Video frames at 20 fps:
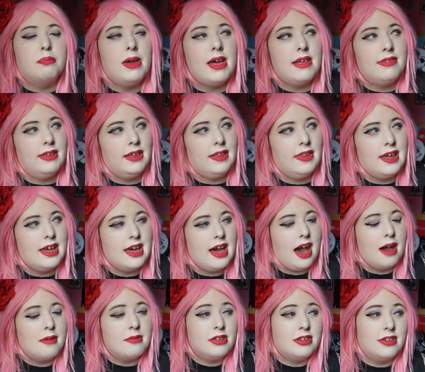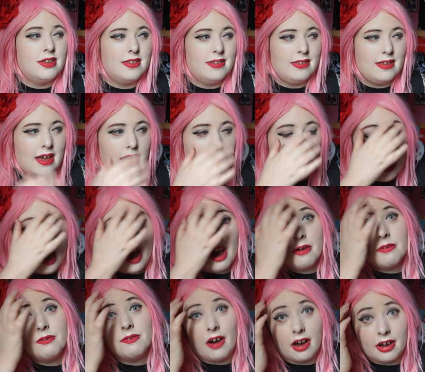Basically, I would just say,
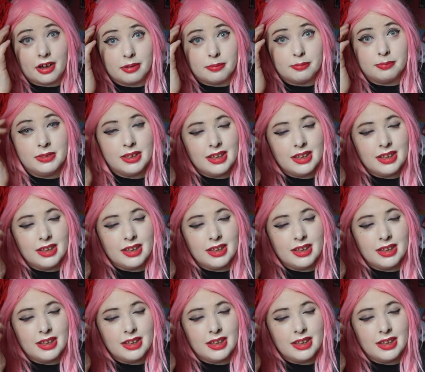fuck them.